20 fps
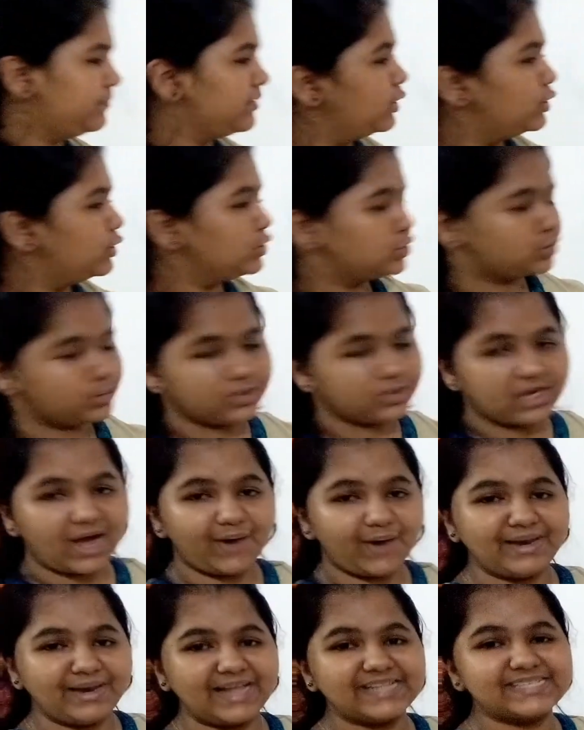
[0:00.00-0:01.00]
So
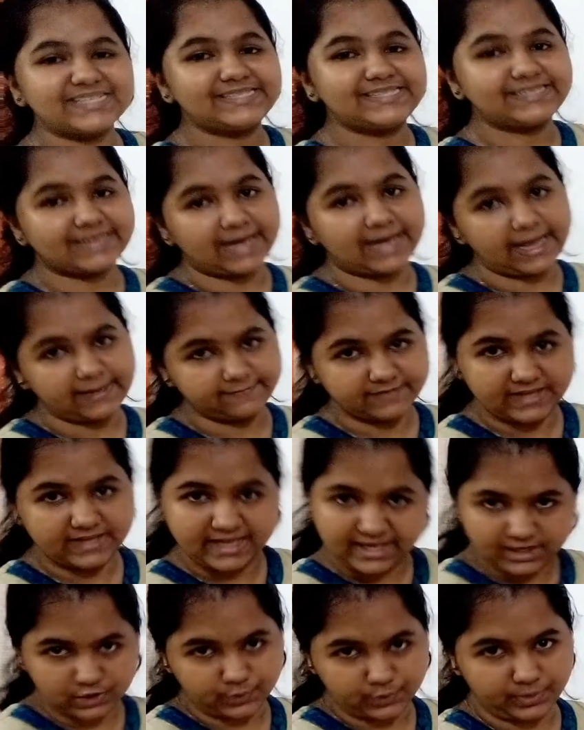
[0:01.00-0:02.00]
now let's derive the
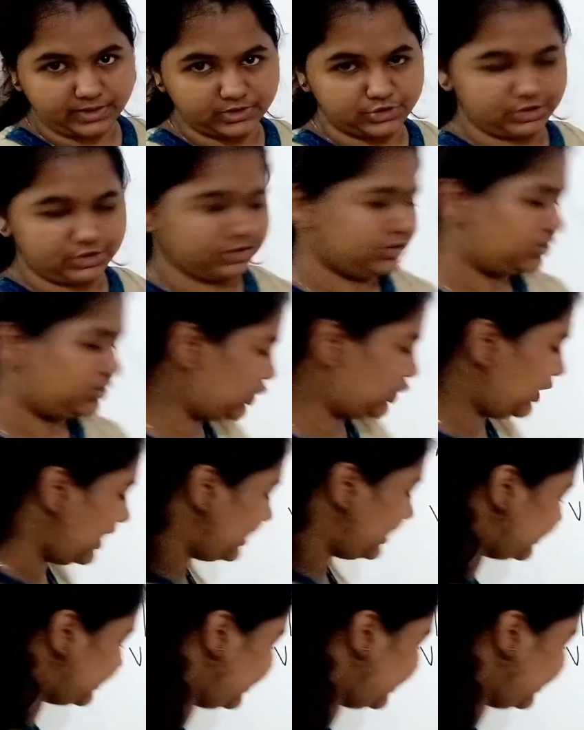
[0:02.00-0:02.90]
equation. So let's see